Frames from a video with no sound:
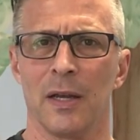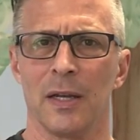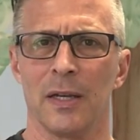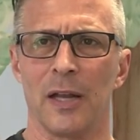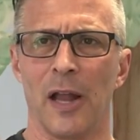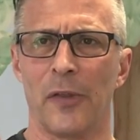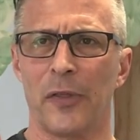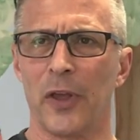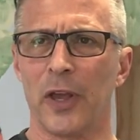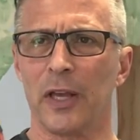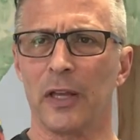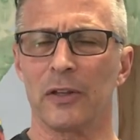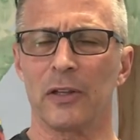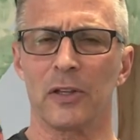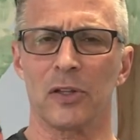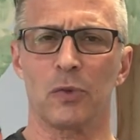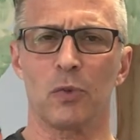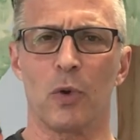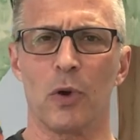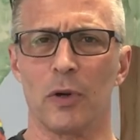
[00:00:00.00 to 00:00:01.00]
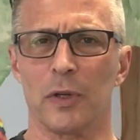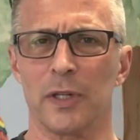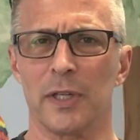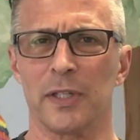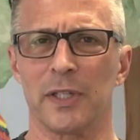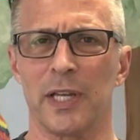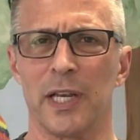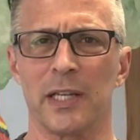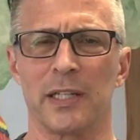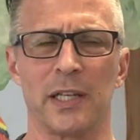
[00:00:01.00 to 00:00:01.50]
Nothing in this world
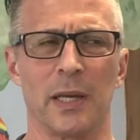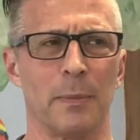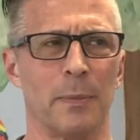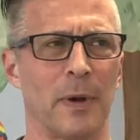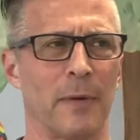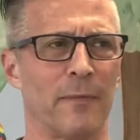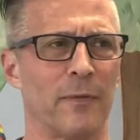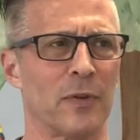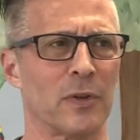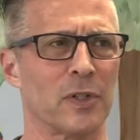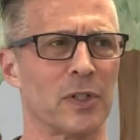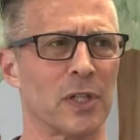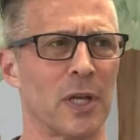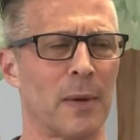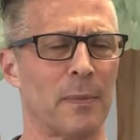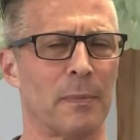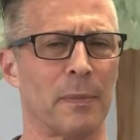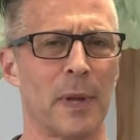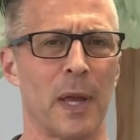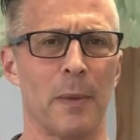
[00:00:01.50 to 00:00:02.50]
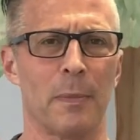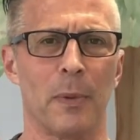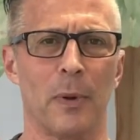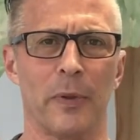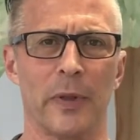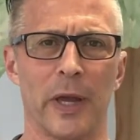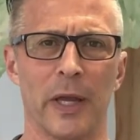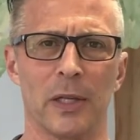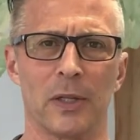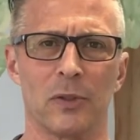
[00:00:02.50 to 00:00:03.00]
is easy, but for some people,
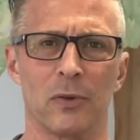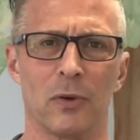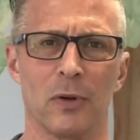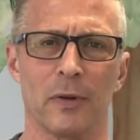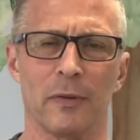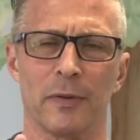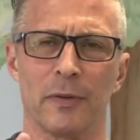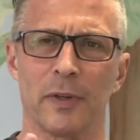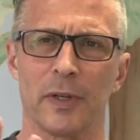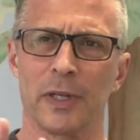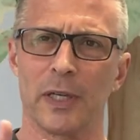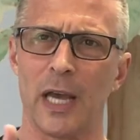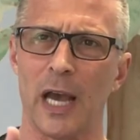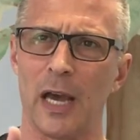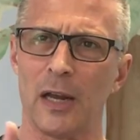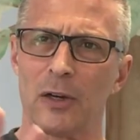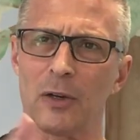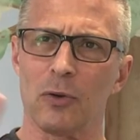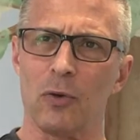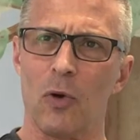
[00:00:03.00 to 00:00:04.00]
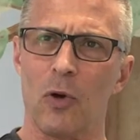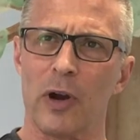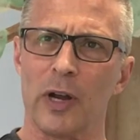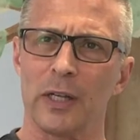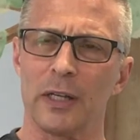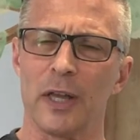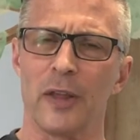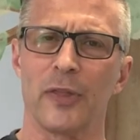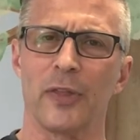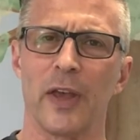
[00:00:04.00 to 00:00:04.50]
they sort of
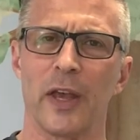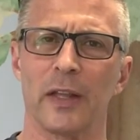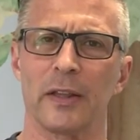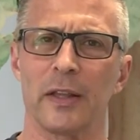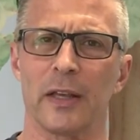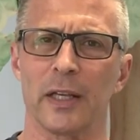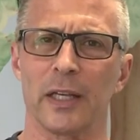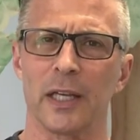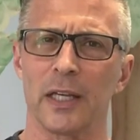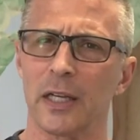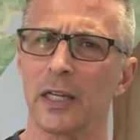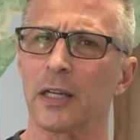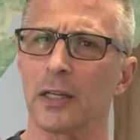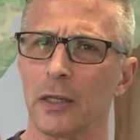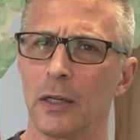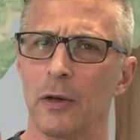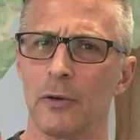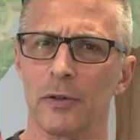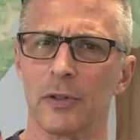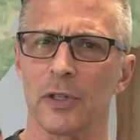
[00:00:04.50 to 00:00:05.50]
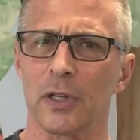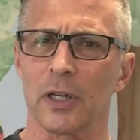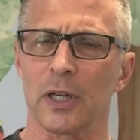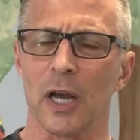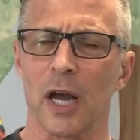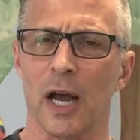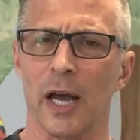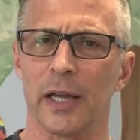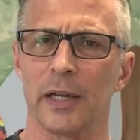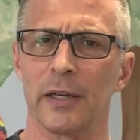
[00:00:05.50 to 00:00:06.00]
categorically think that getting close to
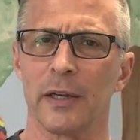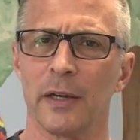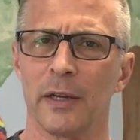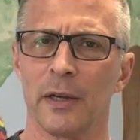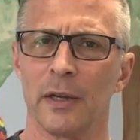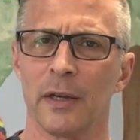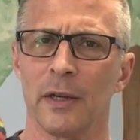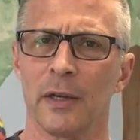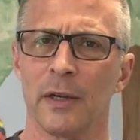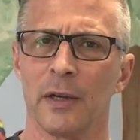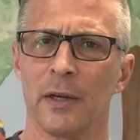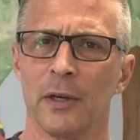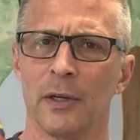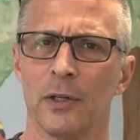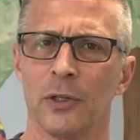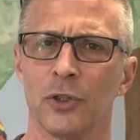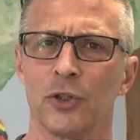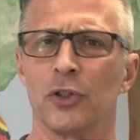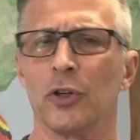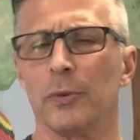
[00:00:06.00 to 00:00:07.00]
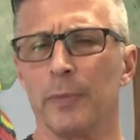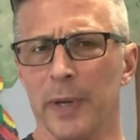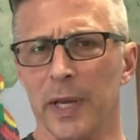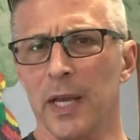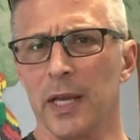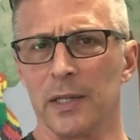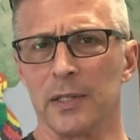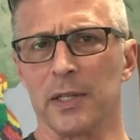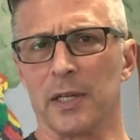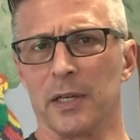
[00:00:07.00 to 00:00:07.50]
God should be
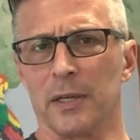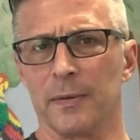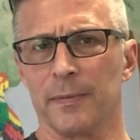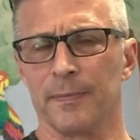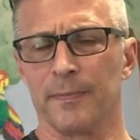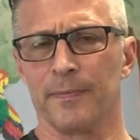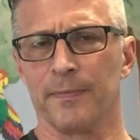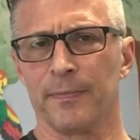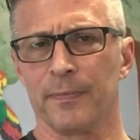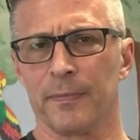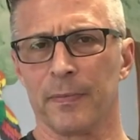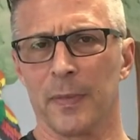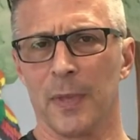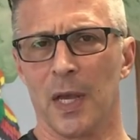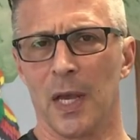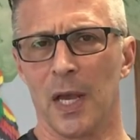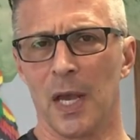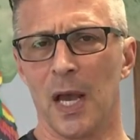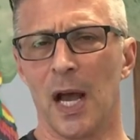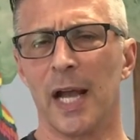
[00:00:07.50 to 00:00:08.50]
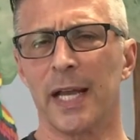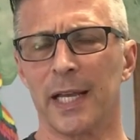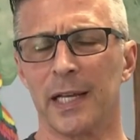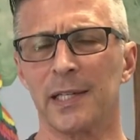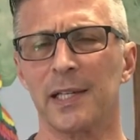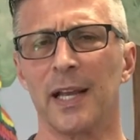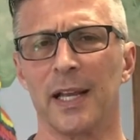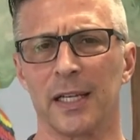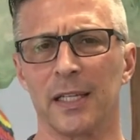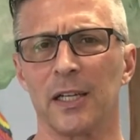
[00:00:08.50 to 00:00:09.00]
easy. And I
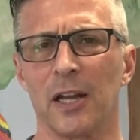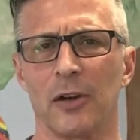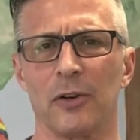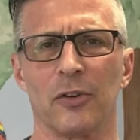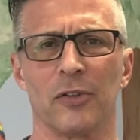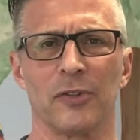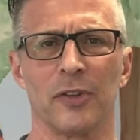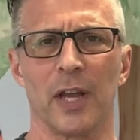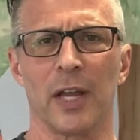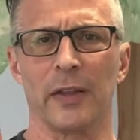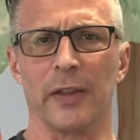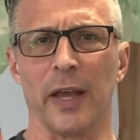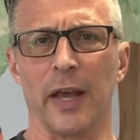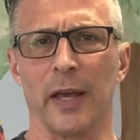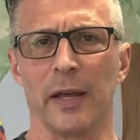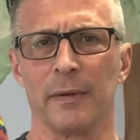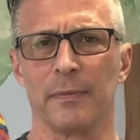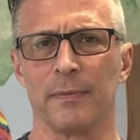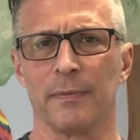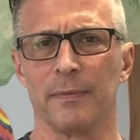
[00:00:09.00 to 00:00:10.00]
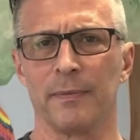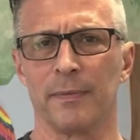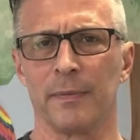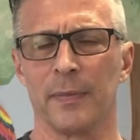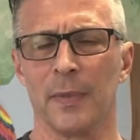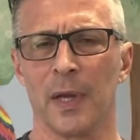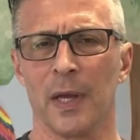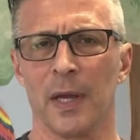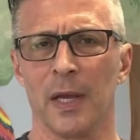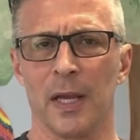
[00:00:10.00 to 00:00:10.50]
guess I can understand that.
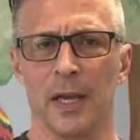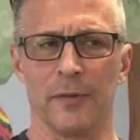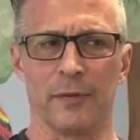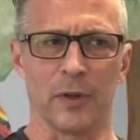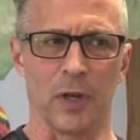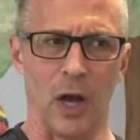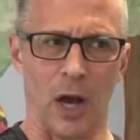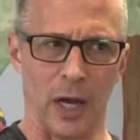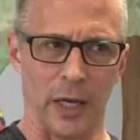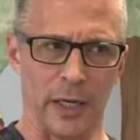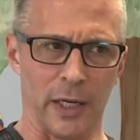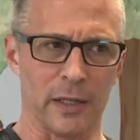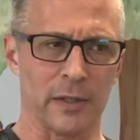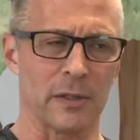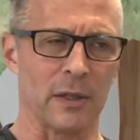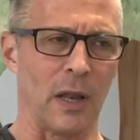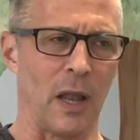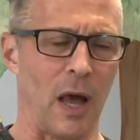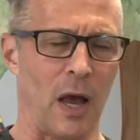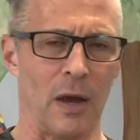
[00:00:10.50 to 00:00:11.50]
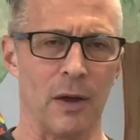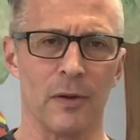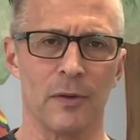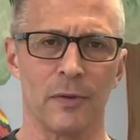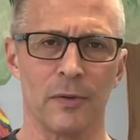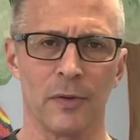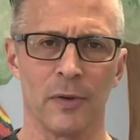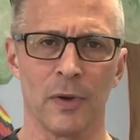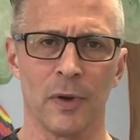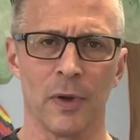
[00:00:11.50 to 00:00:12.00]
If God is love,
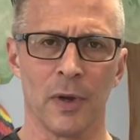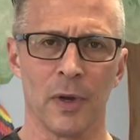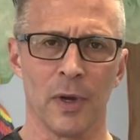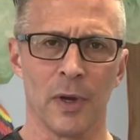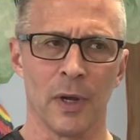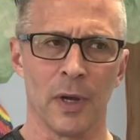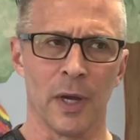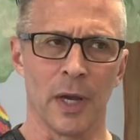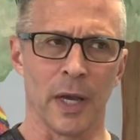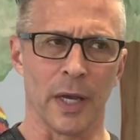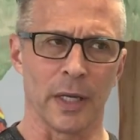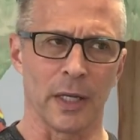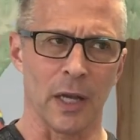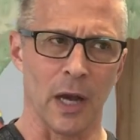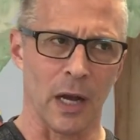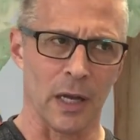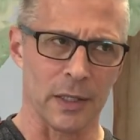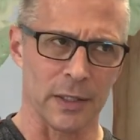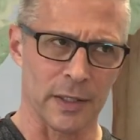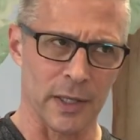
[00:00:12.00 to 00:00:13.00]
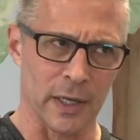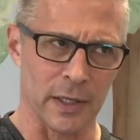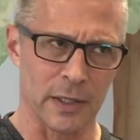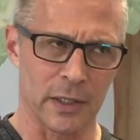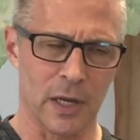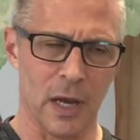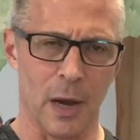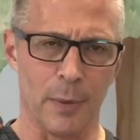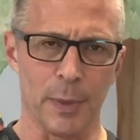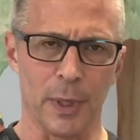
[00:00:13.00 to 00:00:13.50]
and God says,
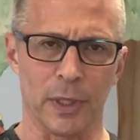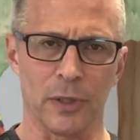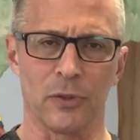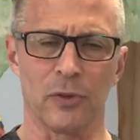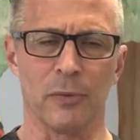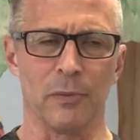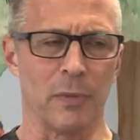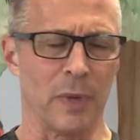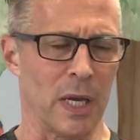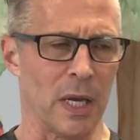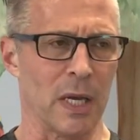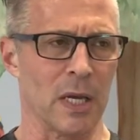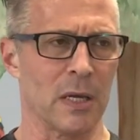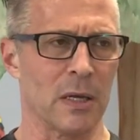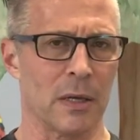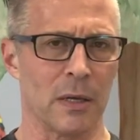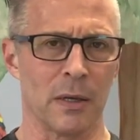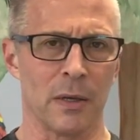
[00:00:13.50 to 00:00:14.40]
come unto me,